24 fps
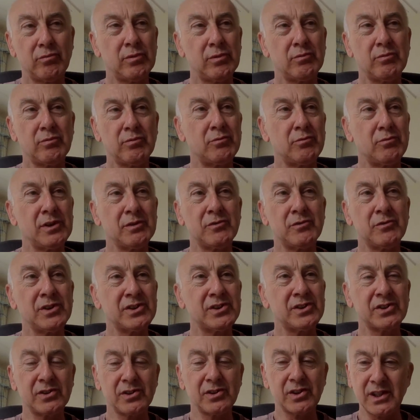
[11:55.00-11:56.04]
What's the
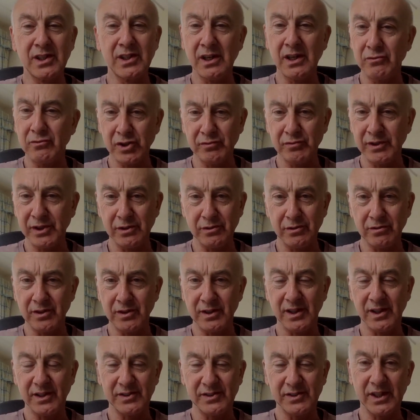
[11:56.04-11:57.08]
sort of culture in the
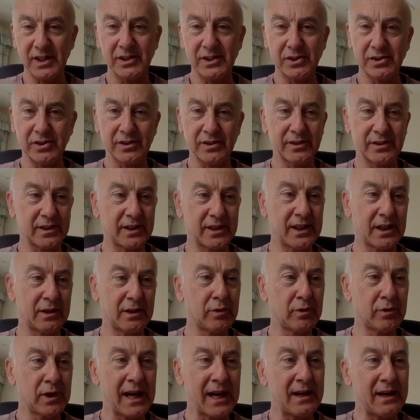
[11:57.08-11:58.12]
organization?
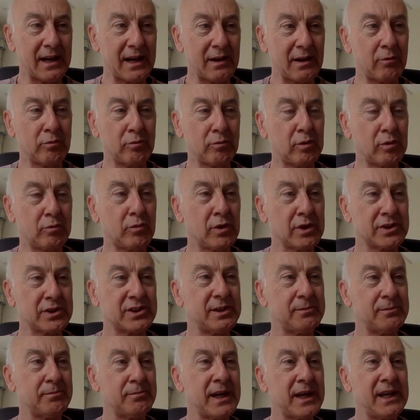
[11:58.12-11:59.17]
What's
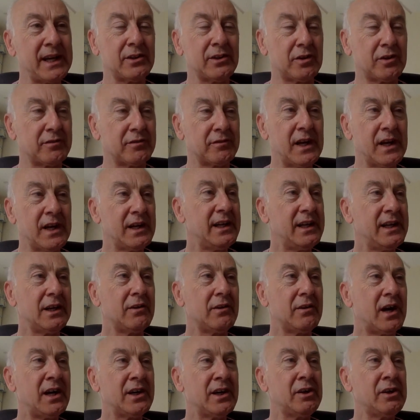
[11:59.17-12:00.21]
it made of?
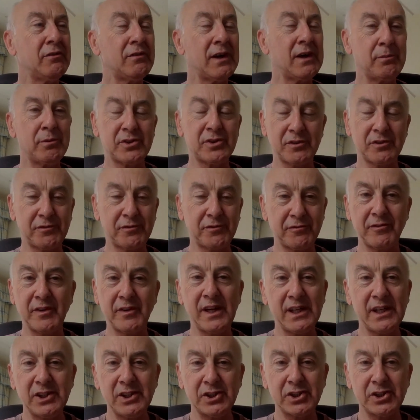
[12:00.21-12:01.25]
Are you able to
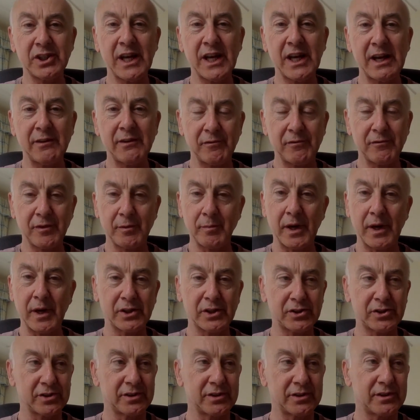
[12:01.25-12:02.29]
freely share
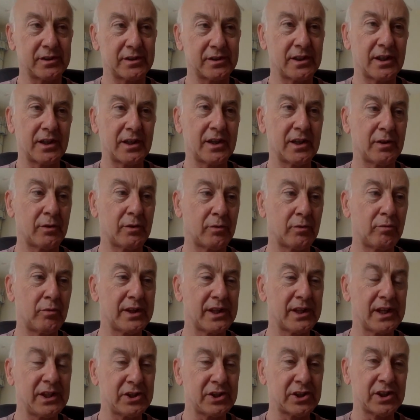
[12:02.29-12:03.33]
information with
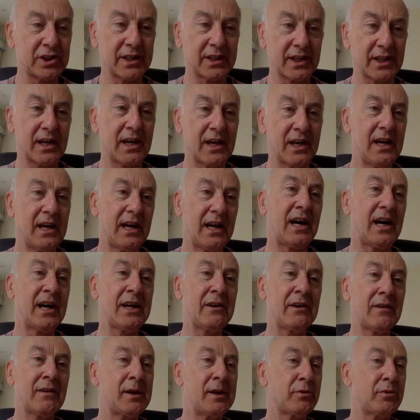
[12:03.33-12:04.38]
each other? Are
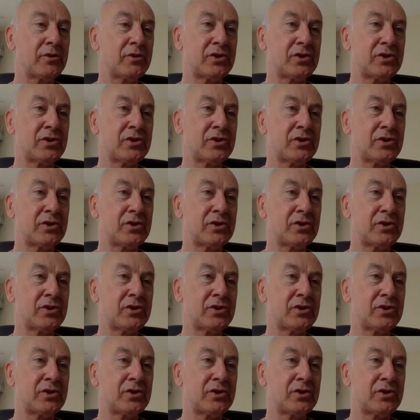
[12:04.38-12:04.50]
you able